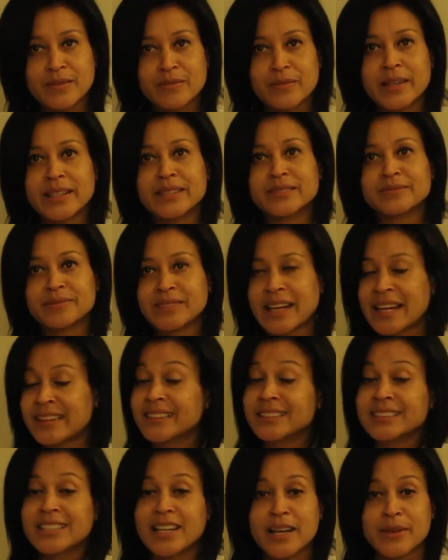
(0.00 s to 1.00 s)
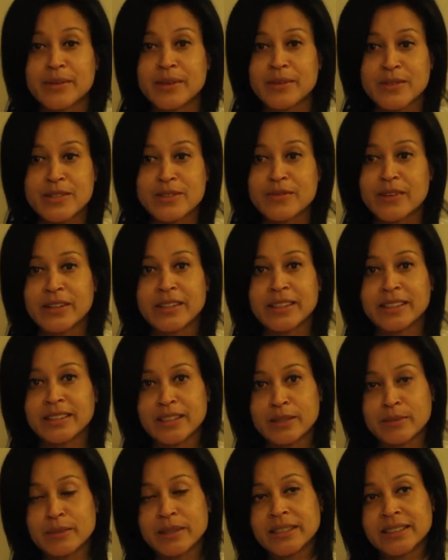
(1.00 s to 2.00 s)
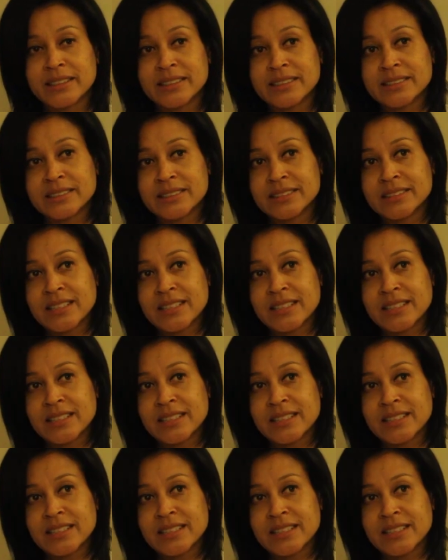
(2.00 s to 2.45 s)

But at the time it was very limited.